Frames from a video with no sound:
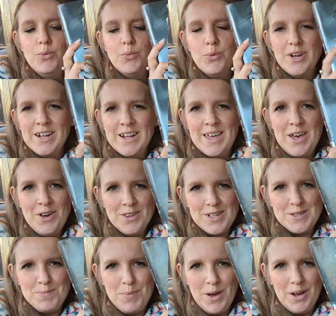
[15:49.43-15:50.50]
We're gonna kill
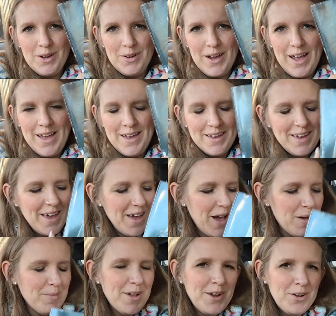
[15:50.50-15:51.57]
this book, right? Okay,
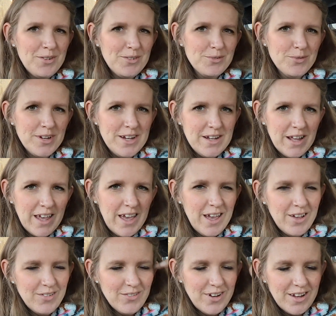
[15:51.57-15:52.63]
I've been reading it
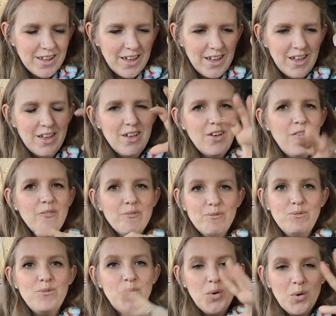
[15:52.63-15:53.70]

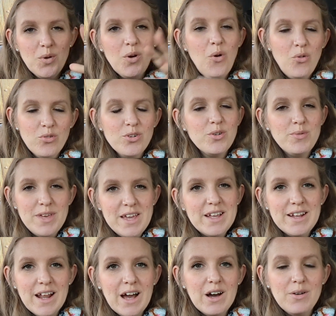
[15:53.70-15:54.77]
for over a
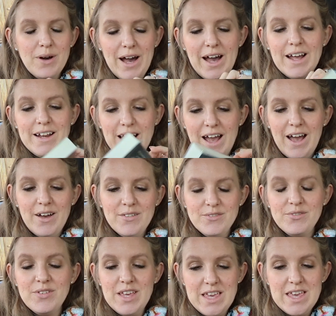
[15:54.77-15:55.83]
week now and have
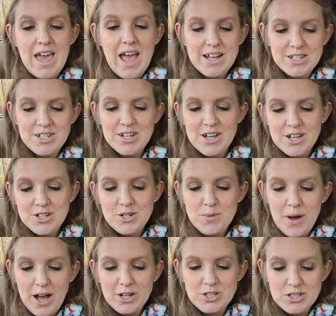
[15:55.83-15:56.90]
yet to
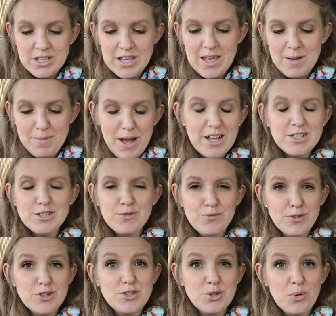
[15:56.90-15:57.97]
actually get past the
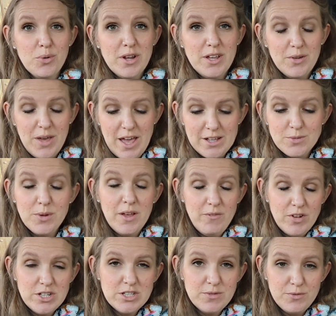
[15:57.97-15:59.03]
first story. Okay, well, I
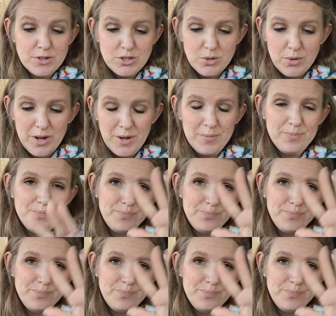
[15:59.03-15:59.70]
finished the first story.